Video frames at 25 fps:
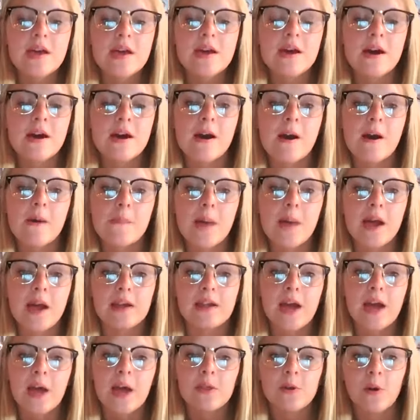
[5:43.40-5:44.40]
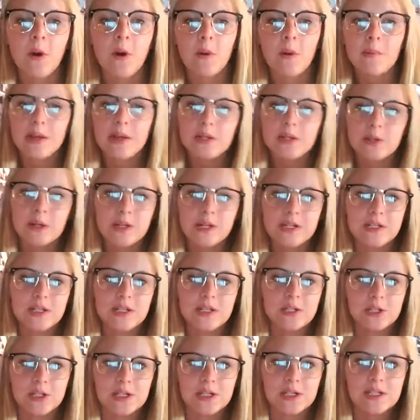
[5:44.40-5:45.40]
I gather all my dirty
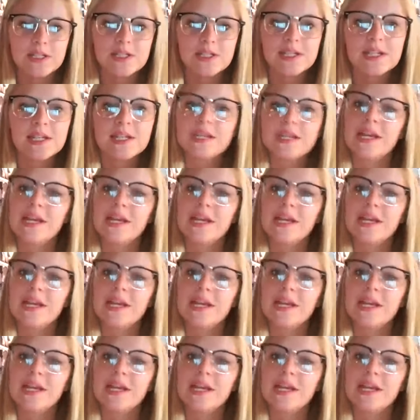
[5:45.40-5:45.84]
dishes